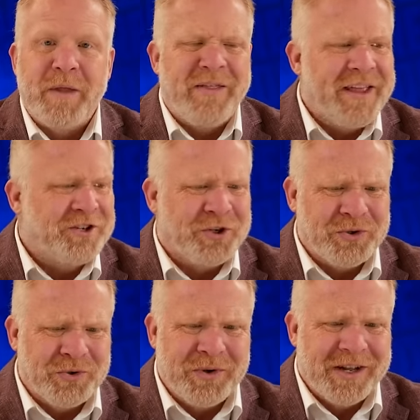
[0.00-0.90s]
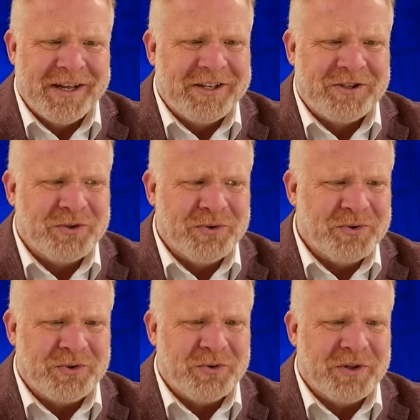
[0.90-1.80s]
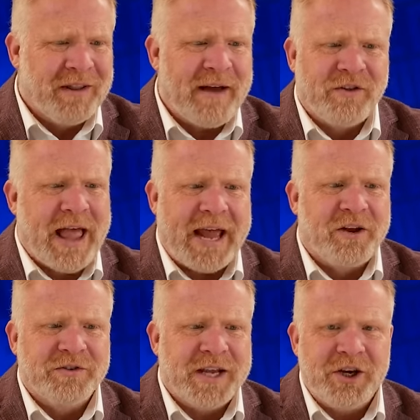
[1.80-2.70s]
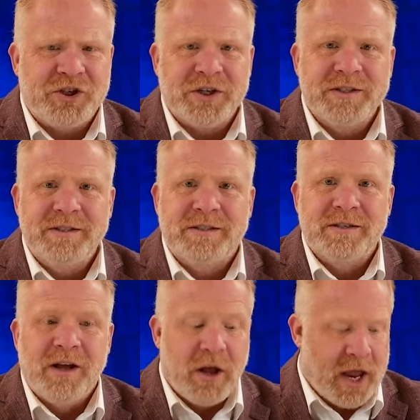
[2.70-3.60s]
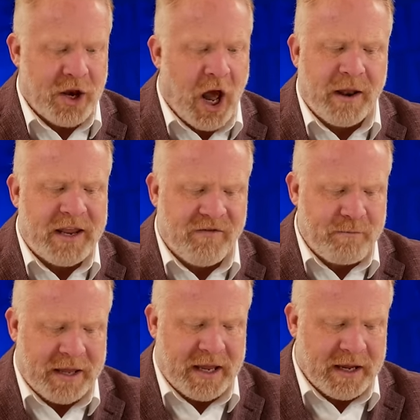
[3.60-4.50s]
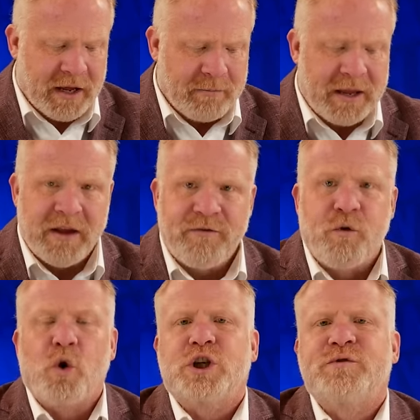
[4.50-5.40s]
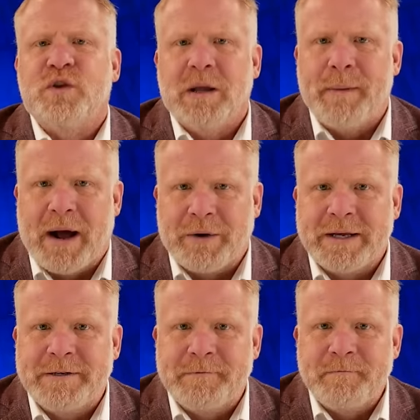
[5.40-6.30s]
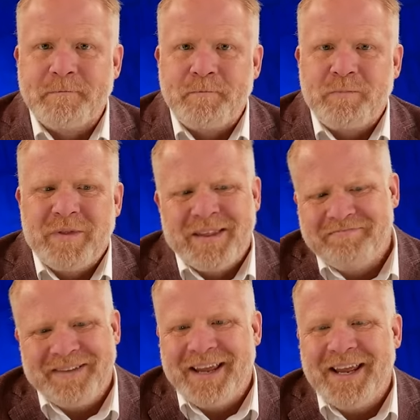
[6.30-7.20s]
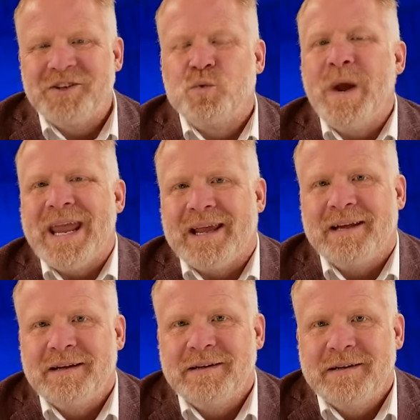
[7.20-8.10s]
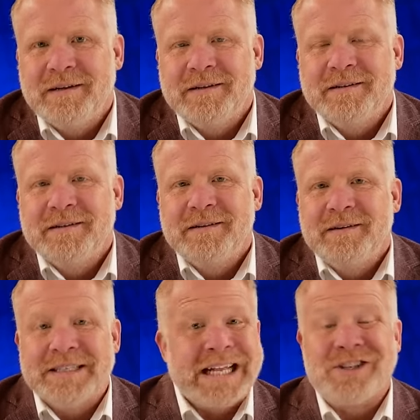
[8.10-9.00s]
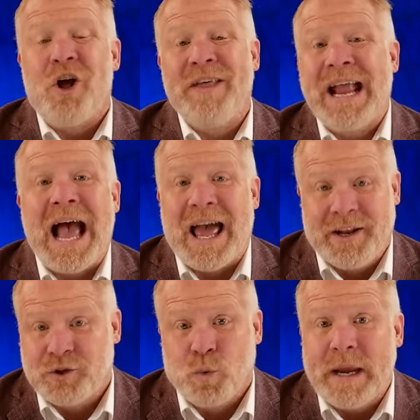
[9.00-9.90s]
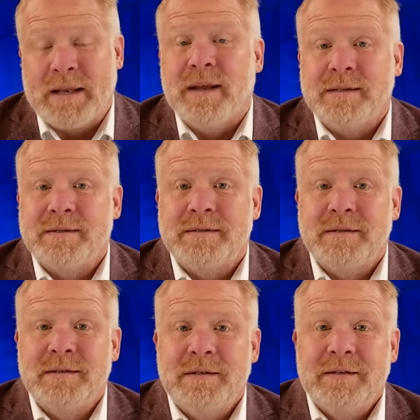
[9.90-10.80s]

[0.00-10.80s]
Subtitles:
And then to level accusations and not even be forceful about it is weak. Because that's all they got is weakness.